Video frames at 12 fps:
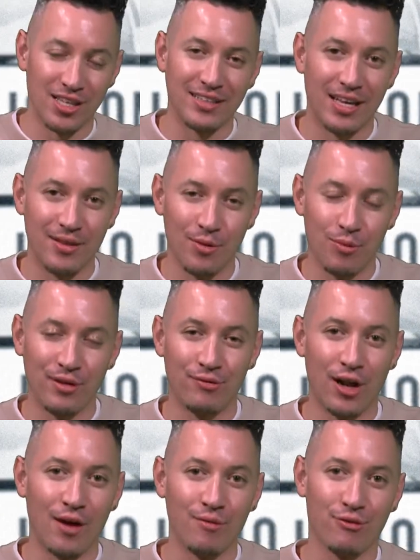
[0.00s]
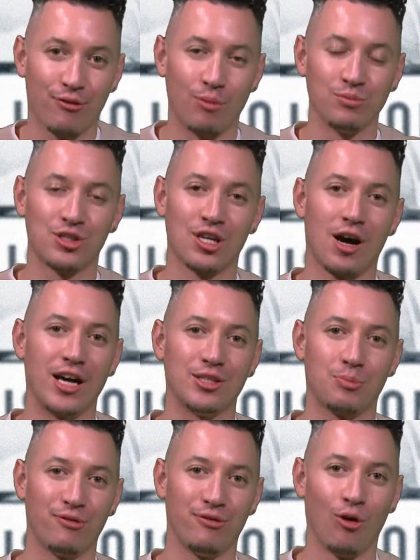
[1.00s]
thing then that we've learnt from
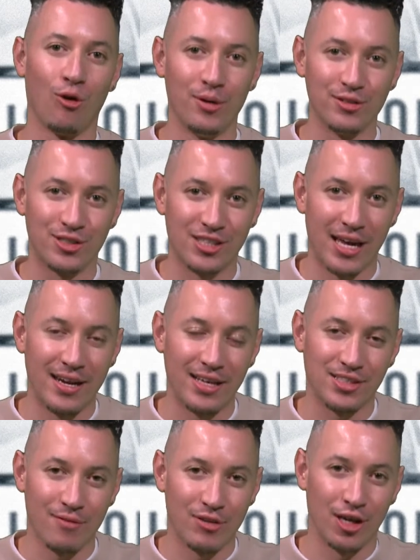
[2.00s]
tonight's performance. Then let's have a